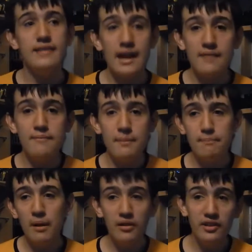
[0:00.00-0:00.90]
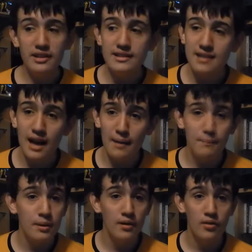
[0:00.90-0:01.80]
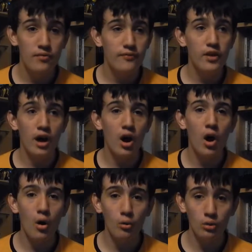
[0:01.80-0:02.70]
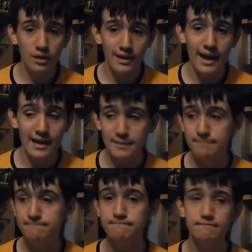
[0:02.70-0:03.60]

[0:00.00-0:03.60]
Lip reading: They have been building this up for the whole game.